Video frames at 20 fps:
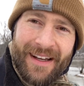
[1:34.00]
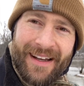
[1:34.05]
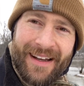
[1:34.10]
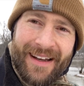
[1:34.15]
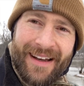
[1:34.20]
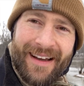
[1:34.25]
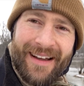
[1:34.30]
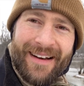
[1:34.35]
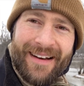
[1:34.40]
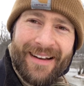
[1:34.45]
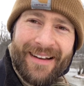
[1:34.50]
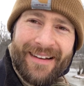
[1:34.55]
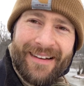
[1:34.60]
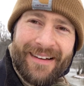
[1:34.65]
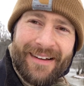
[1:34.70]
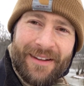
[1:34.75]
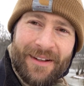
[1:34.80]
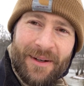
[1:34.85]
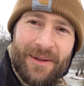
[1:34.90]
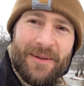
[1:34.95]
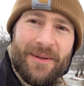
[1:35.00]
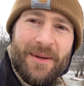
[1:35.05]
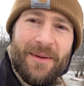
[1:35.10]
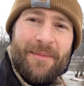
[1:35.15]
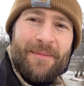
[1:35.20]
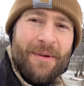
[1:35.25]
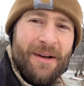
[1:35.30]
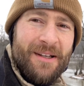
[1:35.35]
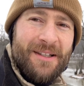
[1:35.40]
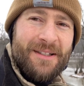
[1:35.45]
And there's
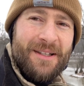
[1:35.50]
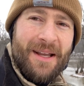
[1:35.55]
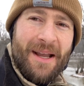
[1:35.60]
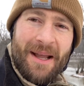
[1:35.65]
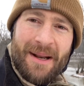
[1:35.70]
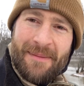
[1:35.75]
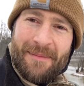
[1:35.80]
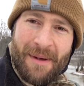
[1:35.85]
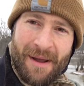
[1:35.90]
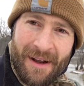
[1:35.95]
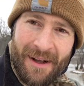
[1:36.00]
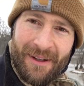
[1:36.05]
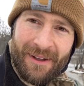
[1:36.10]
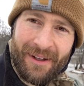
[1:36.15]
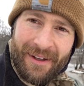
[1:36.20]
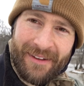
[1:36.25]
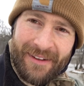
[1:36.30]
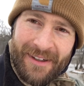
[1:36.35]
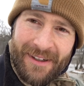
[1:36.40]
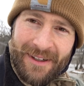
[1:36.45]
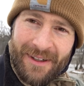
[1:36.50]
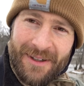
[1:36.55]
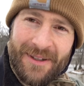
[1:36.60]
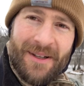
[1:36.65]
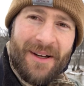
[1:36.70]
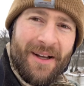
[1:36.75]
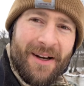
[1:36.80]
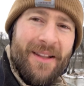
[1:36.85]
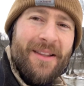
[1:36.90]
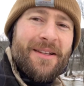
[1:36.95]
some mixing and mingling that goes
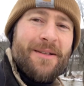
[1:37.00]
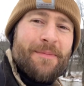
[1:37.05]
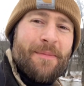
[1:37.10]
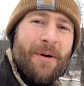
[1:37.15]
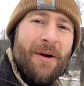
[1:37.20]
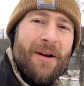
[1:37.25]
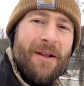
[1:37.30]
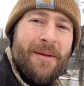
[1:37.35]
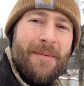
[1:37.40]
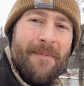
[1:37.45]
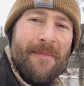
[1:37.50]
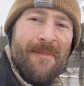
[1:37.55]
on at this party.